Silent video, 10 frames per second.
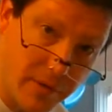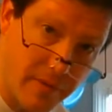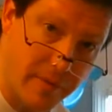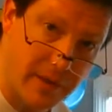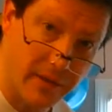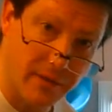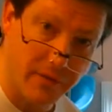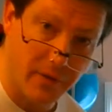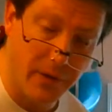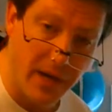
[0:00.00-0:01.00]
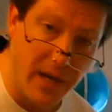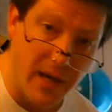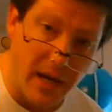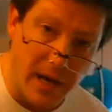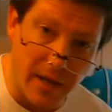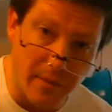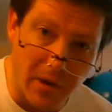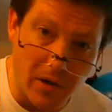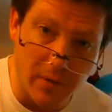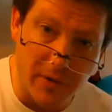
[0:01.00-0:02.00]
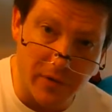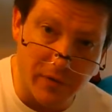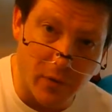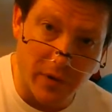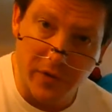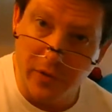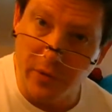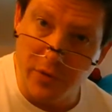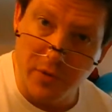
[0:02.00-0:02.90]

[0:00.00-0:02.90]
of the magnetic field, and the palm is a force which